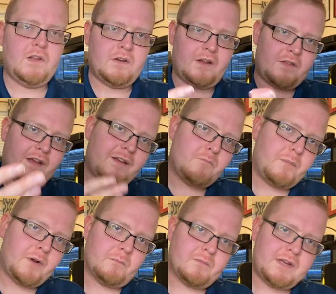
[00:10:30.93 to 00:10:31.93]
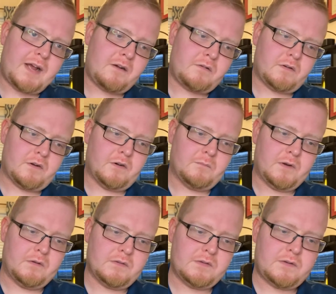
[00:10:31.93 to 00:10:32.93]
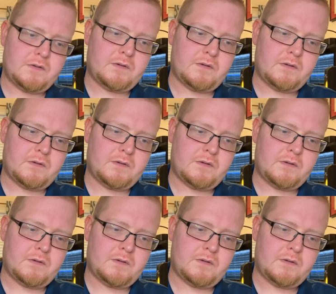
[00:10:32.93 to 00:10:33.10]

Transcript: Now that can bump down almost